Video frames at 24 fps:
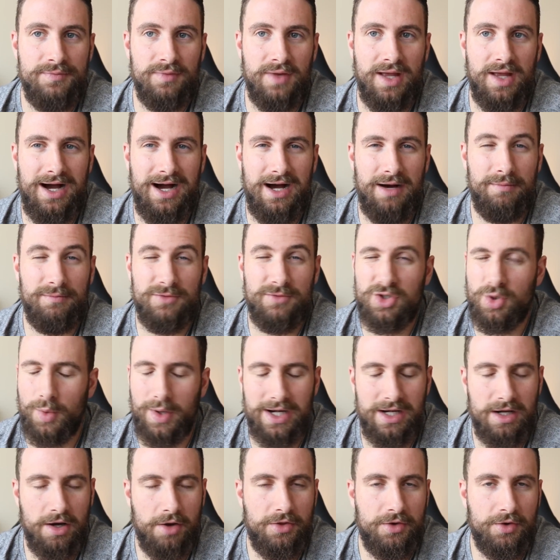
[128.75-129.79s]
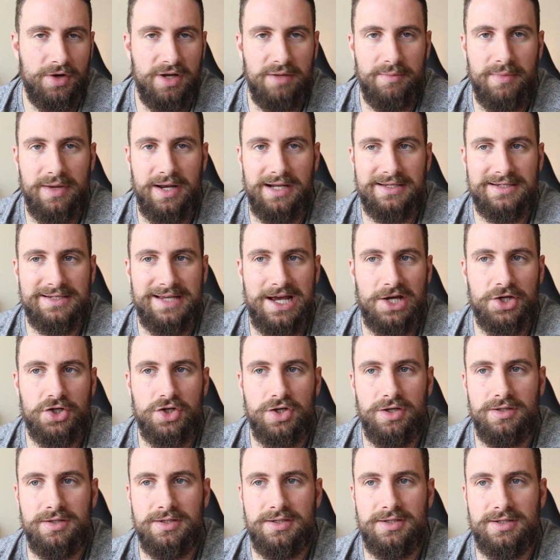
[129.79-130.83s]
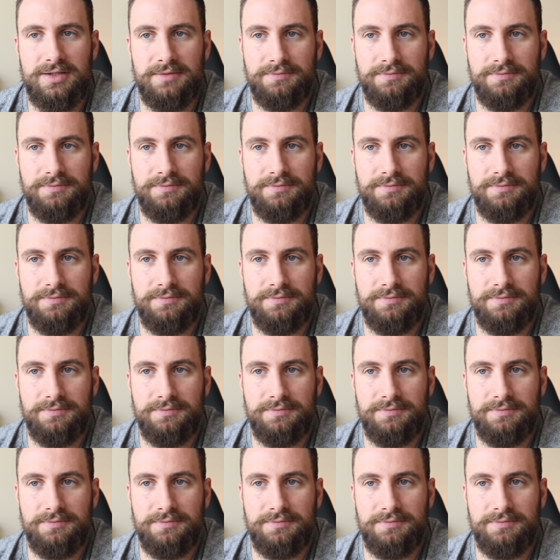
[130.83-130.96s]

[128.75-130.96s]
20 to 30 minute sessions.